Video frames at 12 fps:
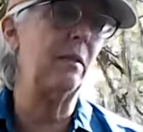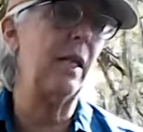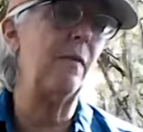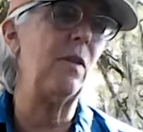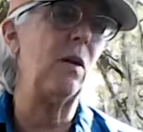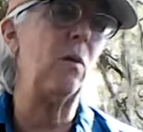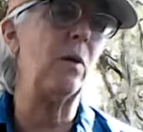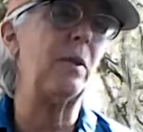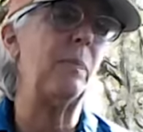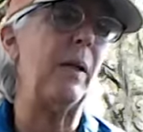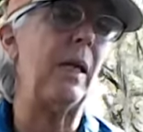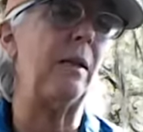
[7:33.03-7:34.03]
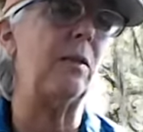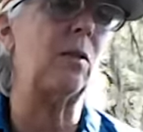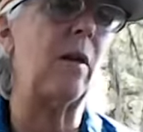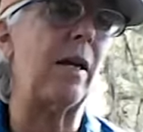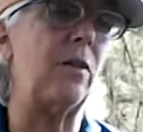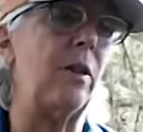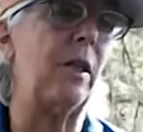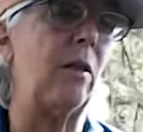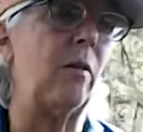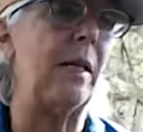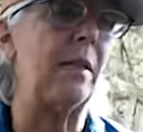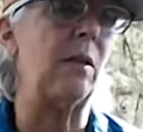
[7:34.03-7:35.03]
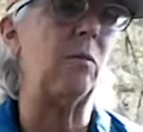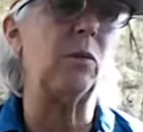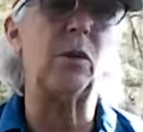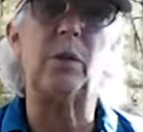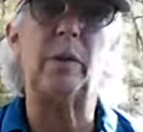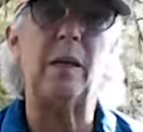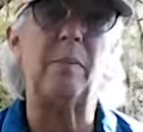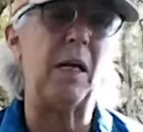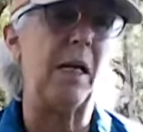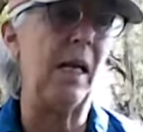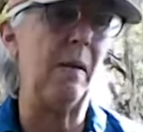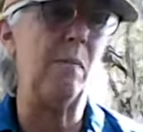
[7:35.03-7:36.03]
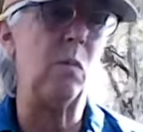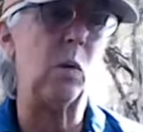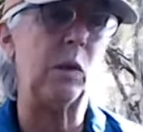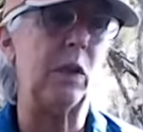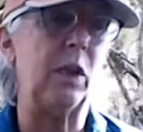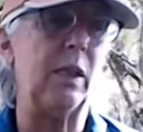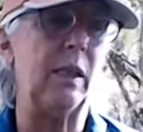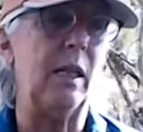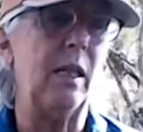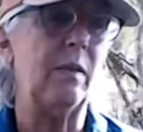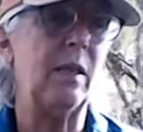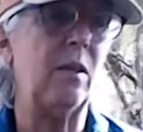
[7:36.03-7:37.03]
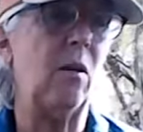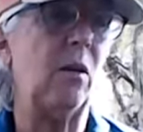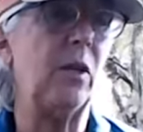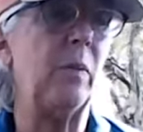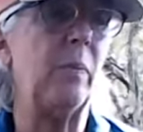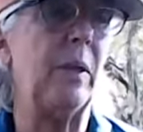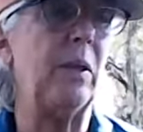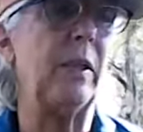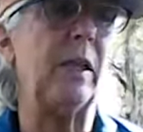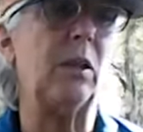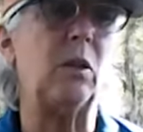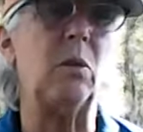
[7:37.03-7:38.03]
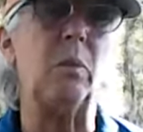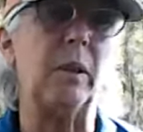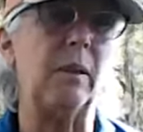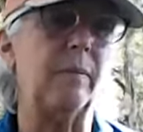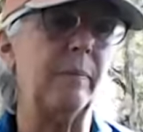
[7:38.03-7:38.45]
"Leave the horse be. Scratching and grazing will do him a heap more good than all your billing and cooing."